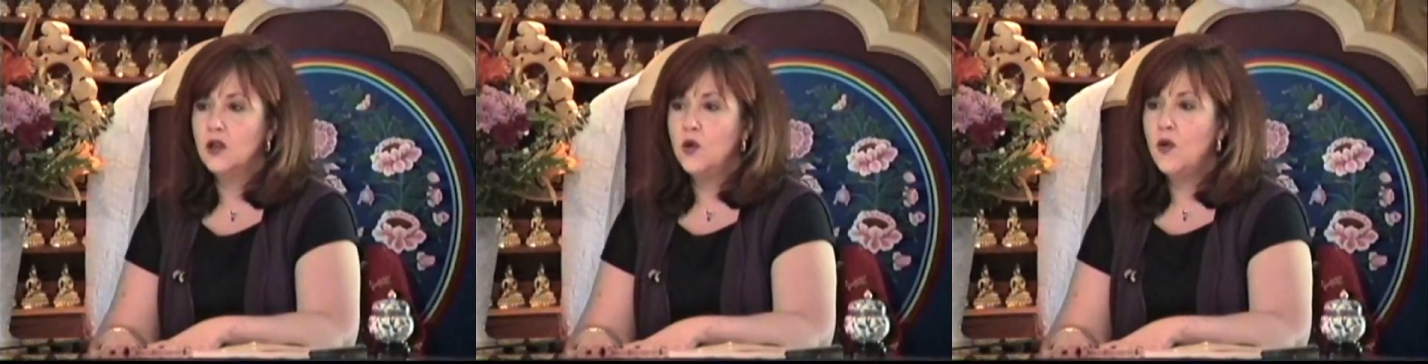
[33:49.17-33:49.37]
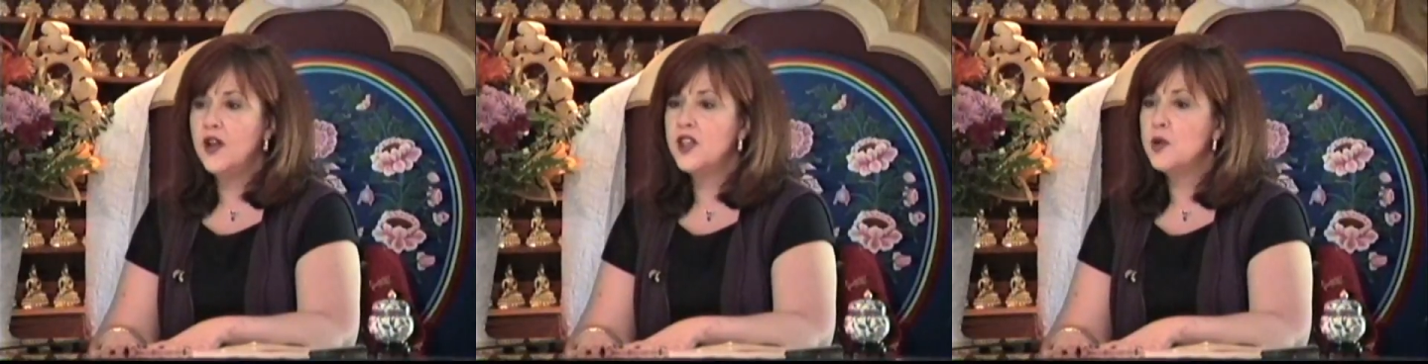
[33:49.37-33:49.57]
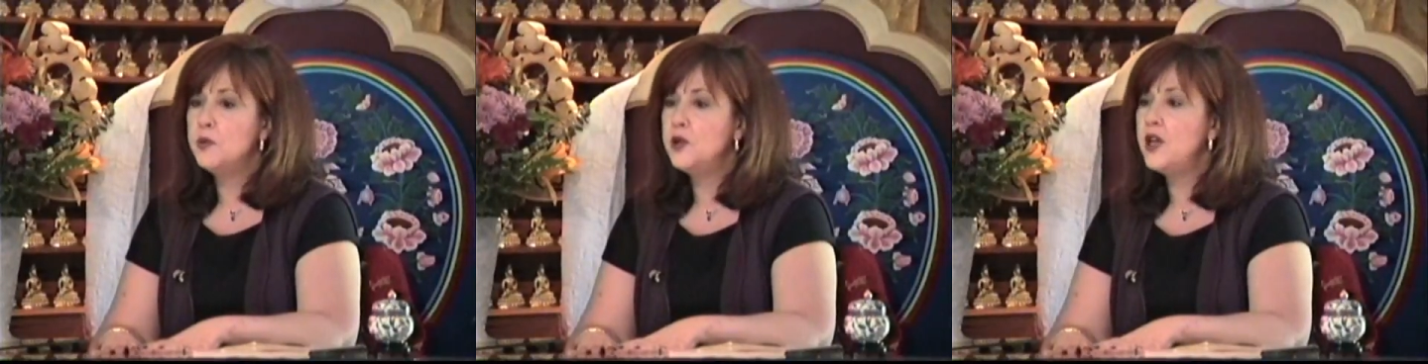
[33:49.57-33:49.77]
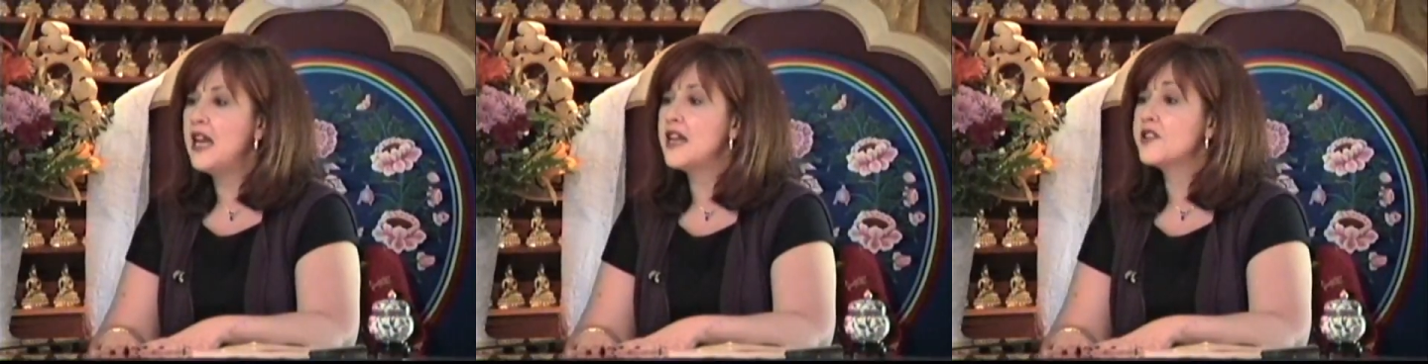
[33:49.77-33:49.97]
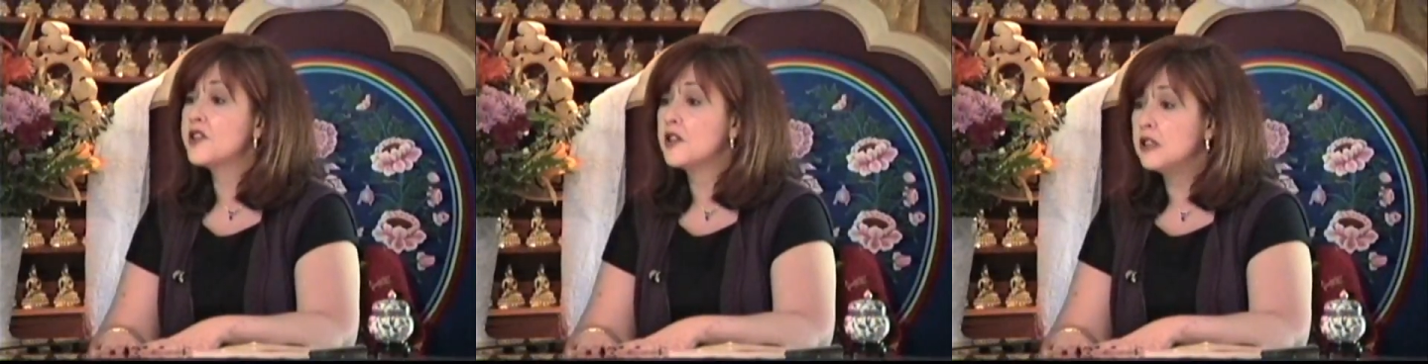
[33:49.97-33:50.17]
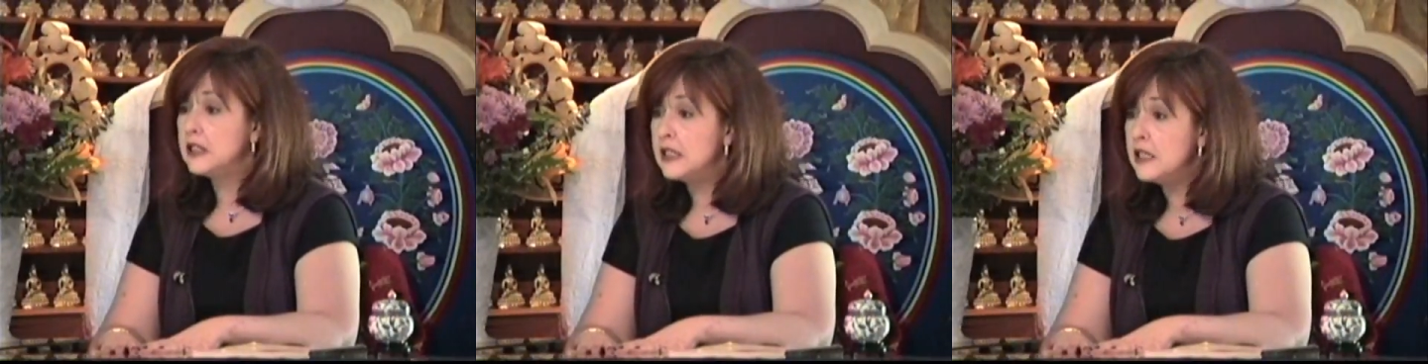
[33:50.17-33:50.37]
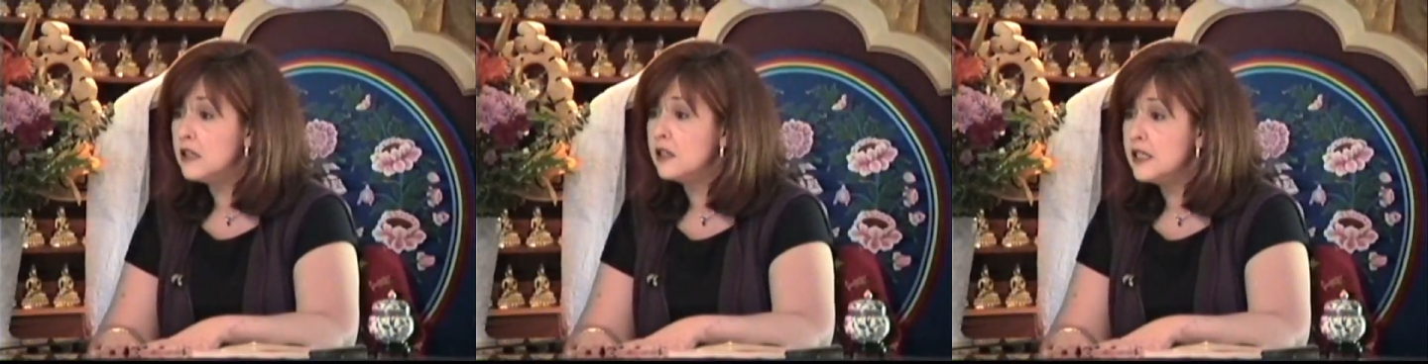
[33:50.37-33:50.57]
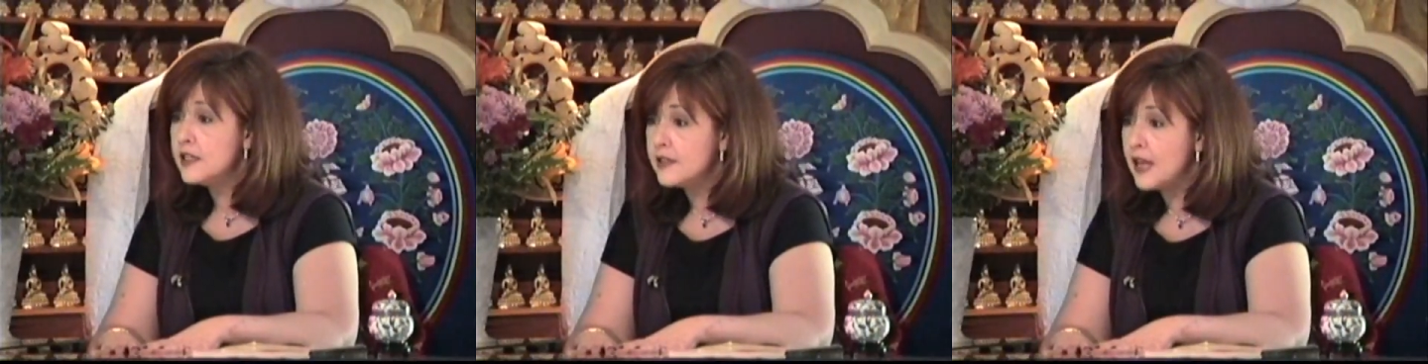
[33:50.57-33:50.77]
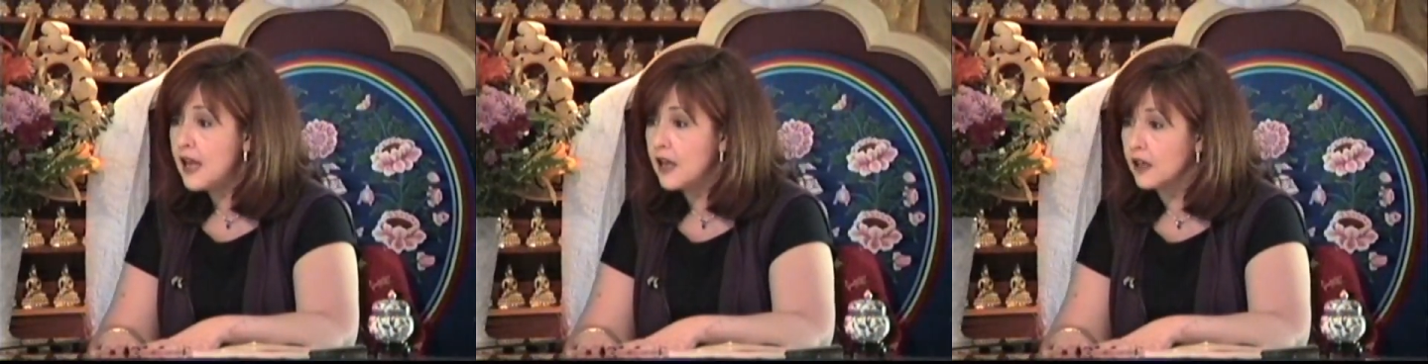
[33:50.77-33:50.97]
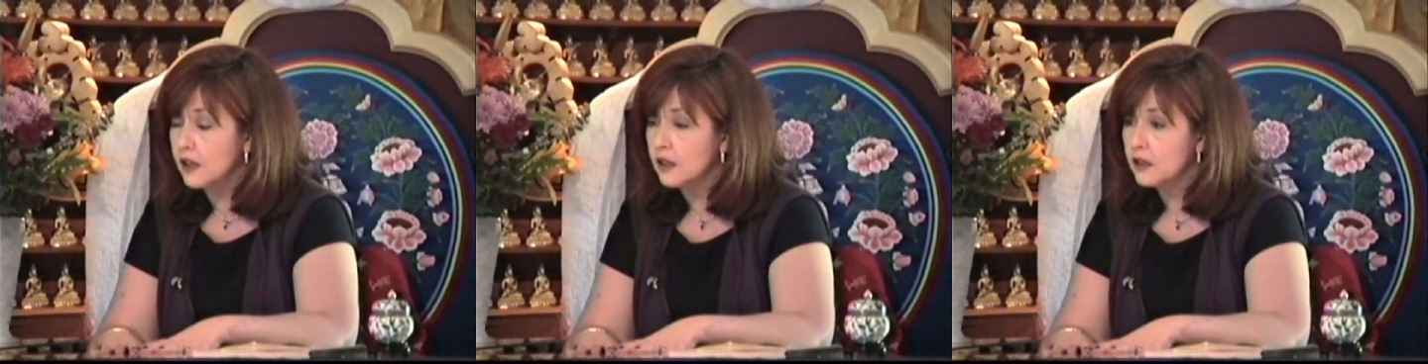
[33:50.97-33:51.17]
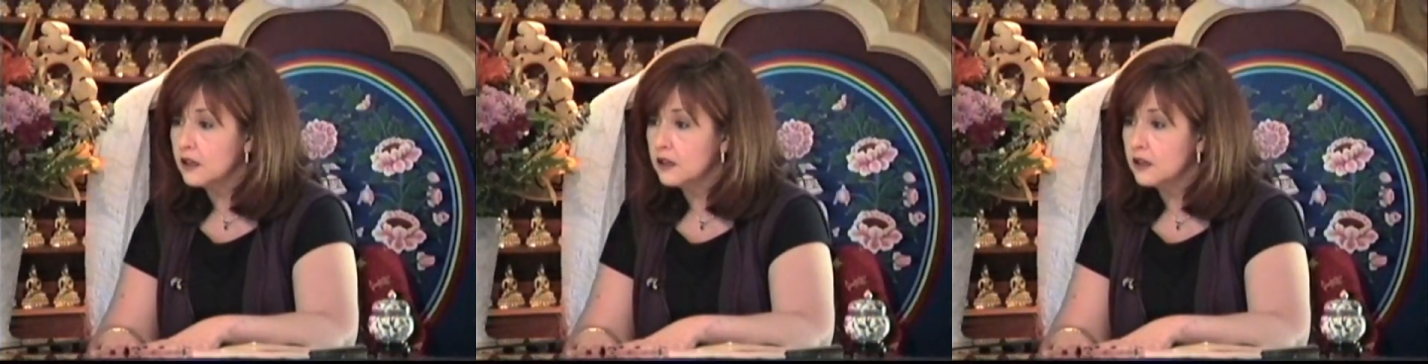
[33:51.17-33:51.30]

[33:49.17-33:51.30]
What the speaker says: when the Buddha has clearly said